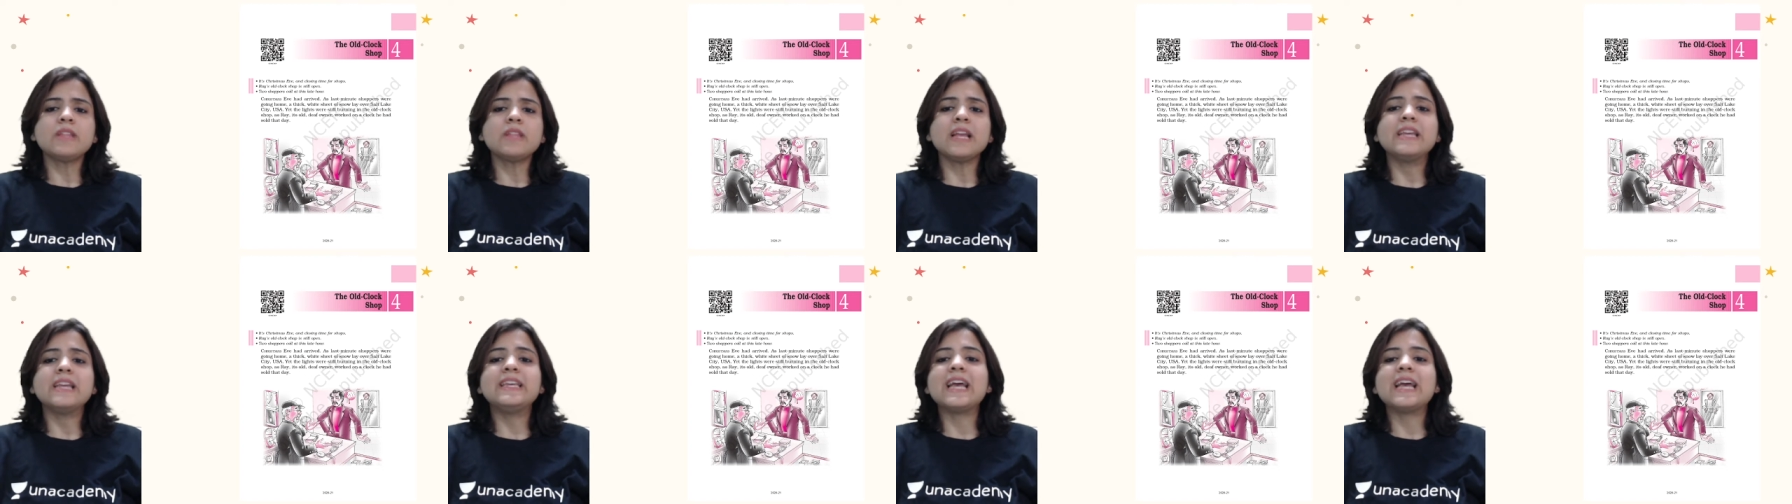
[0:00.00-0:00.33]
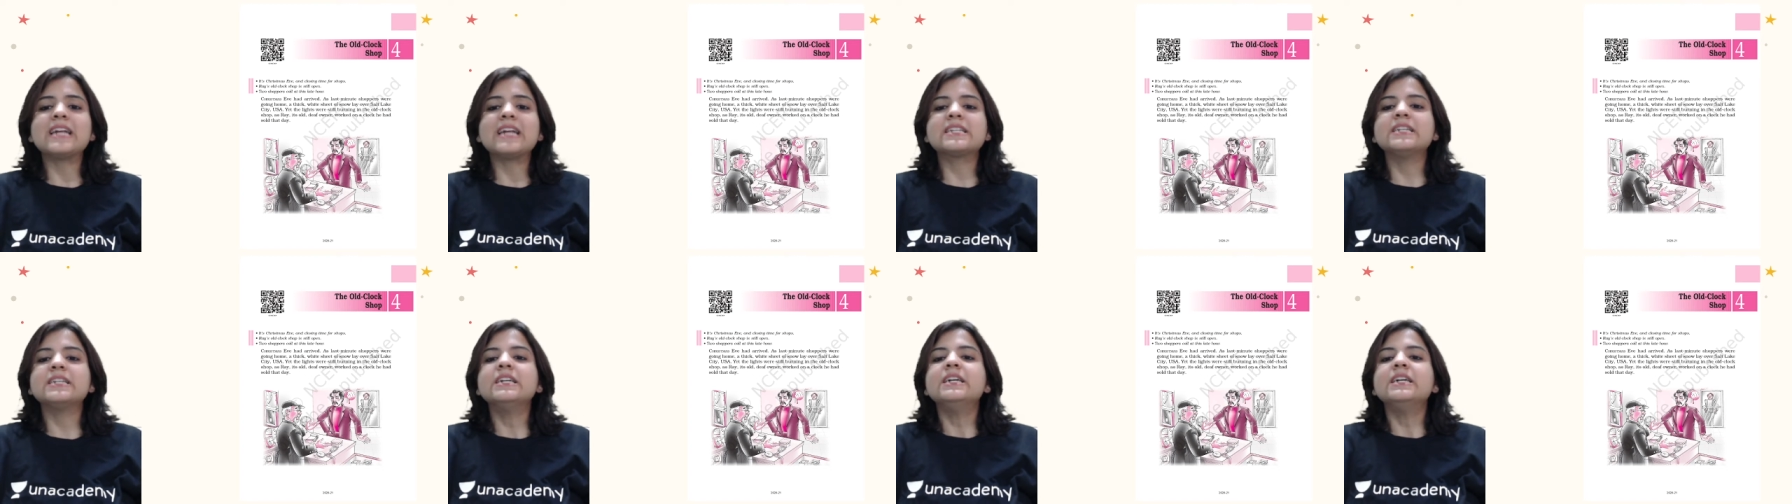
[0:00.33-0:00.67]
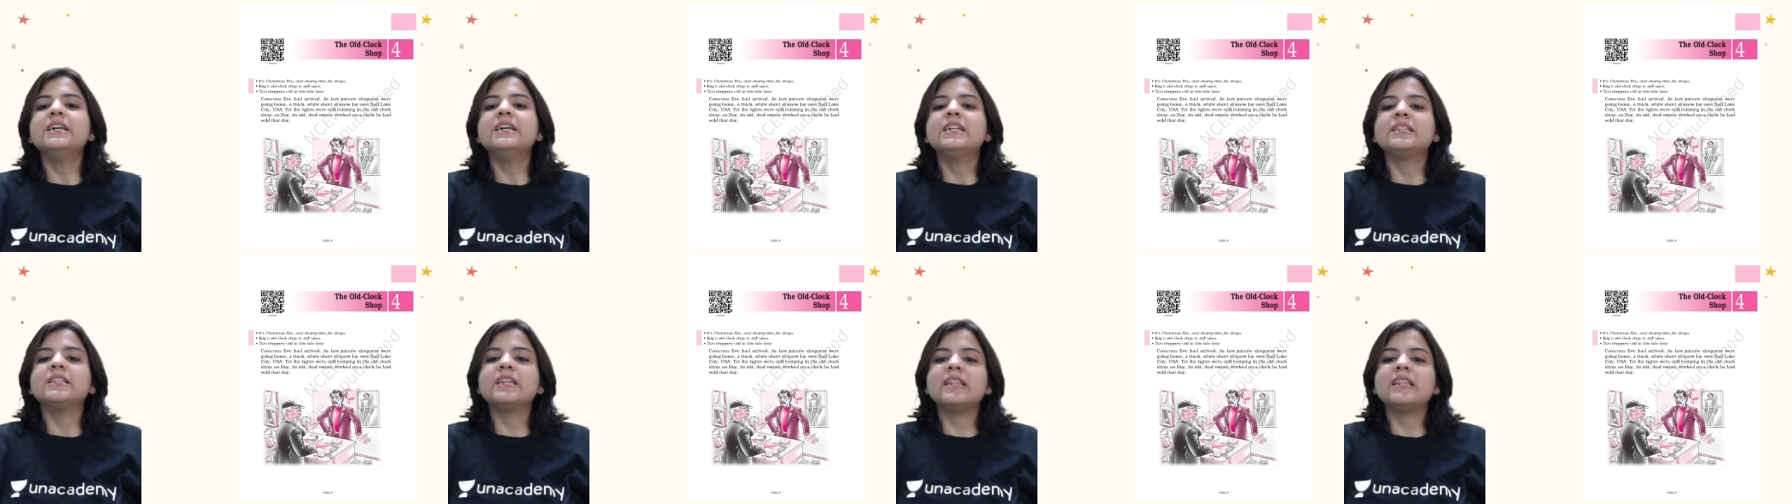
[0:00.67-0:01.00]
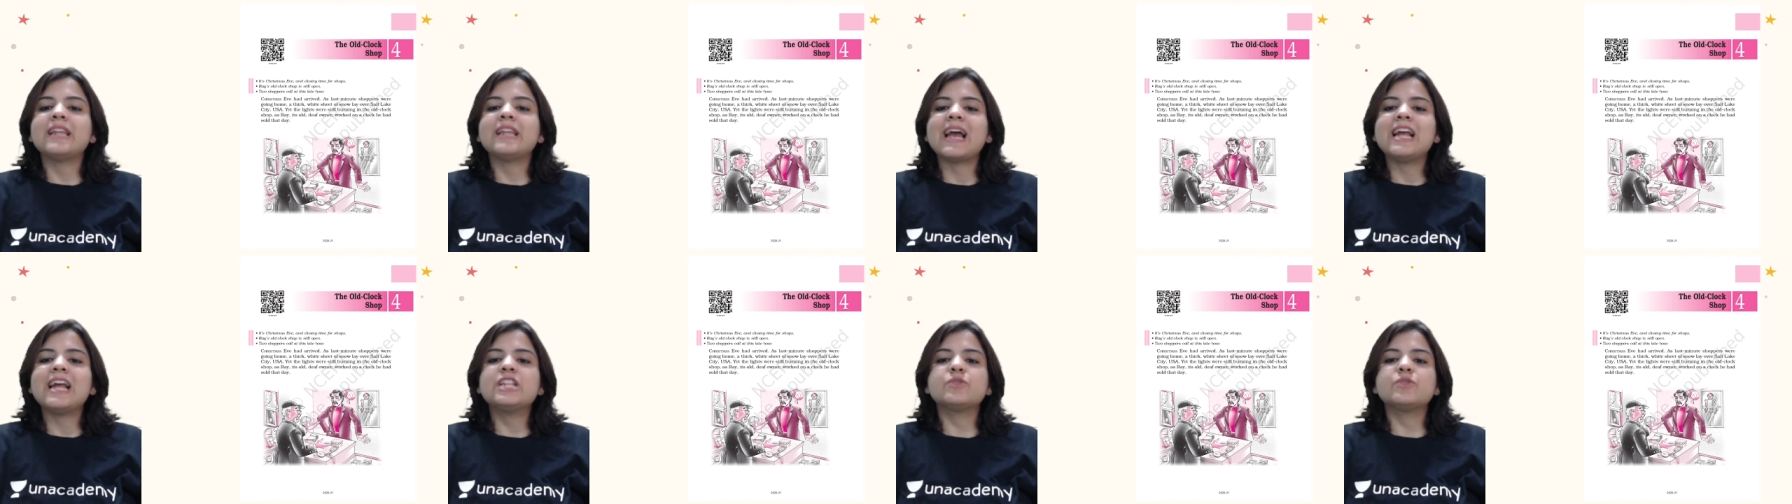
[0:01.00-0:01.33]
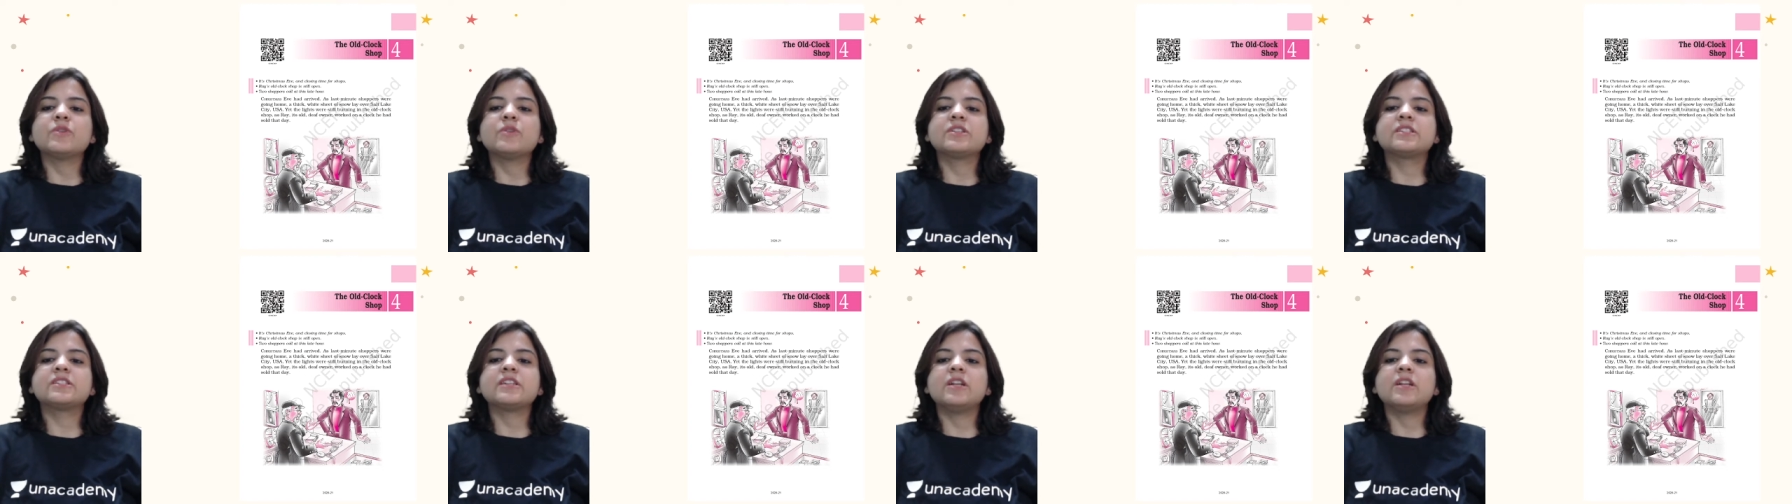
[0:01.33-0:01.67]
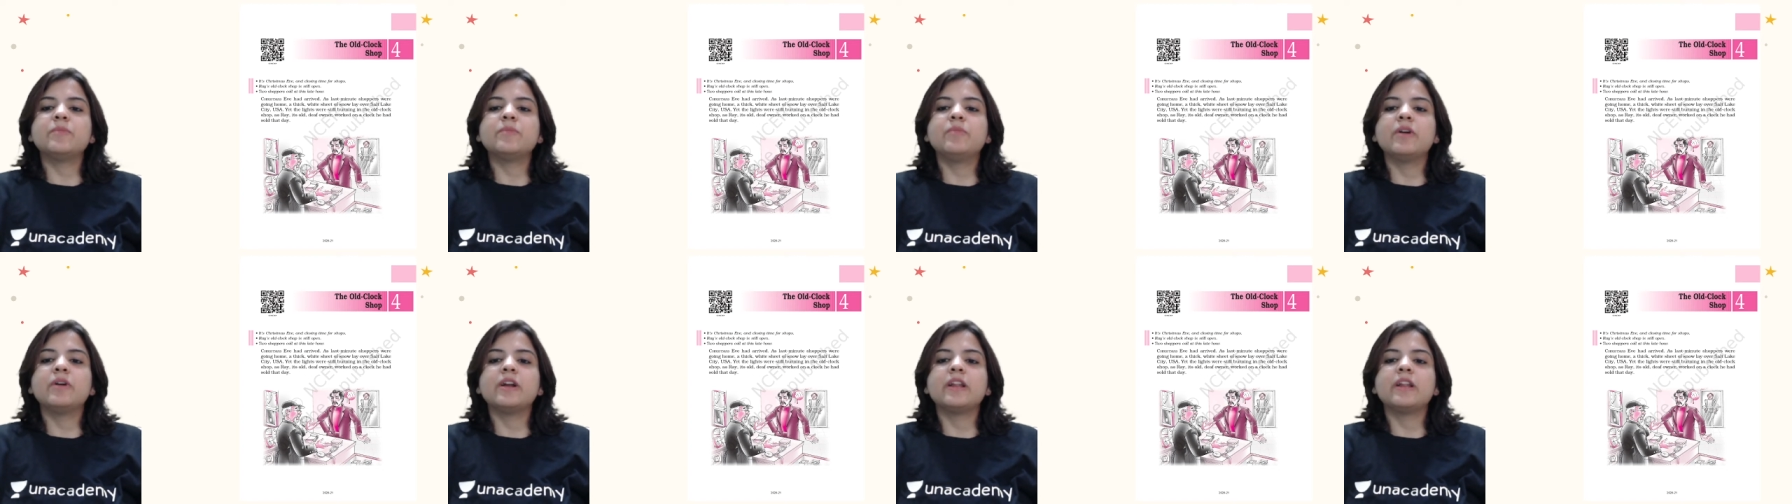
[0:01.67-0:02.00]
Yet, the lights were still
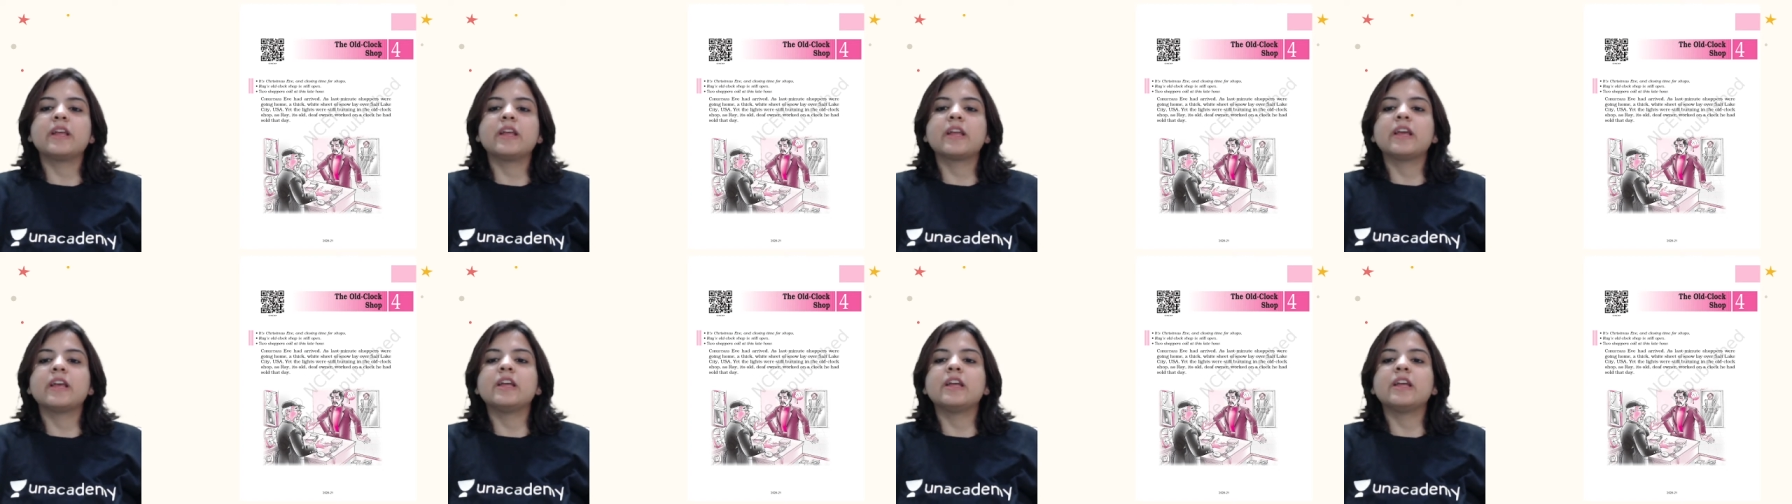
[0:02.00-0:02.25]
burning